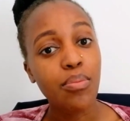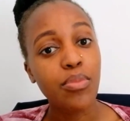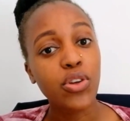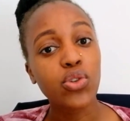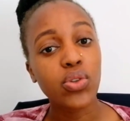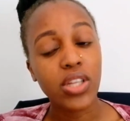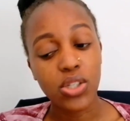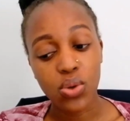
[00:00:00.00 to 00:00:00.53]

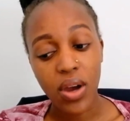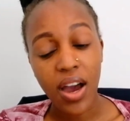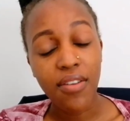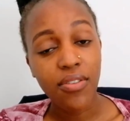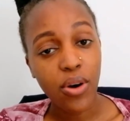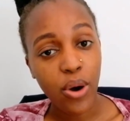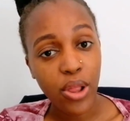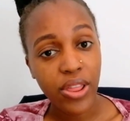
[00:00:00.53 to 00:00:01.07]
Make sure that you
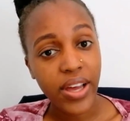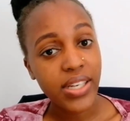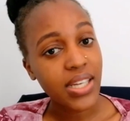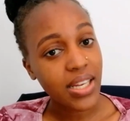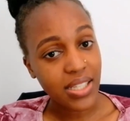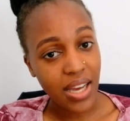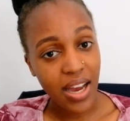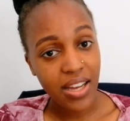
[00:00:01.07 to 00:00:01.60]
have all
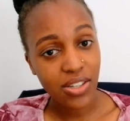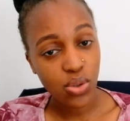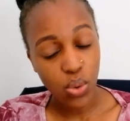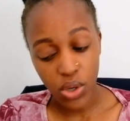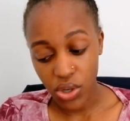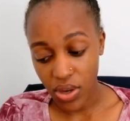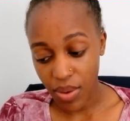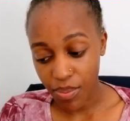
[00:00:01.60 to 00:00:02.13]
that at
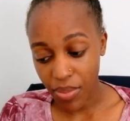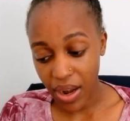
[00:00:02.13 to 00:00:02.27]
hand when